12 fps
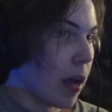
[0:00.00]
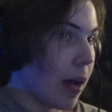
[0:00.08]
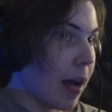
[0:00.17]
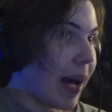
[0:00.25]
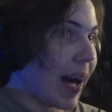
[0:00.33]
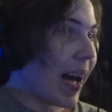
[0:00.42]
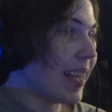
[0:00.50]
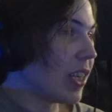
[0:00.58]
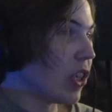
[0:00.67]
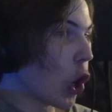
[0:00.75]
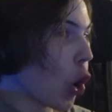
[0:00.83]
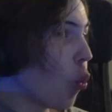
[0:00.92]
I
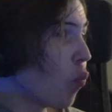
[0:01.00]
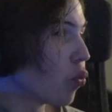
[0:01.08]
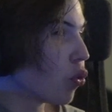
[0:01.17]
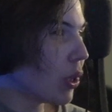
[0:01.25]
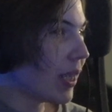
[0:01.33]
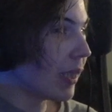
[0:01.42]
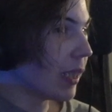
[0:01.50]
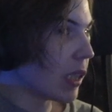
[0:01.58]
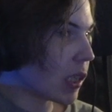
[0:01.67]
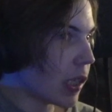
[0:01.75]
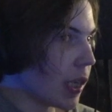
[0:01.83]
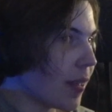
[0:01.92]
don't really
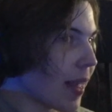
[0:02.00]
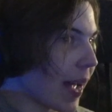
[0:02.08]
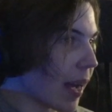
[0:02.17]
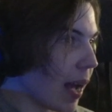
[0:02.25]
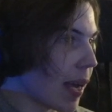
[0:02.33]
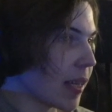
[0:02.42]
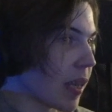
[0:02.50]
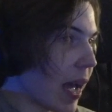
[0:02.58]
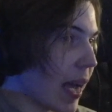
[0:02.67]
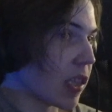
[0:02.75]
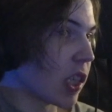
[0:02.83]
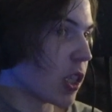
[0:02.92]
see that
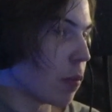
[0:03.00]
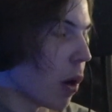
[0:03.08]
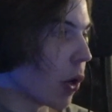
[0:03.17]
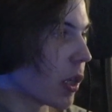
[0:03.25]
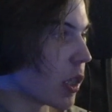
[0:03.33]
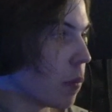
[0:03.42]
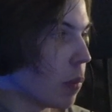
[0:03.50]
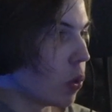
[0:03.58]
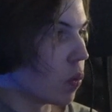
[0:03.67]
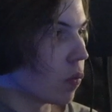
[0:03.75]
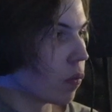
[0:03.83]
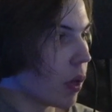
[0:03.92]
as the smartest
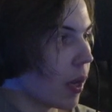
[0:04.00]
move,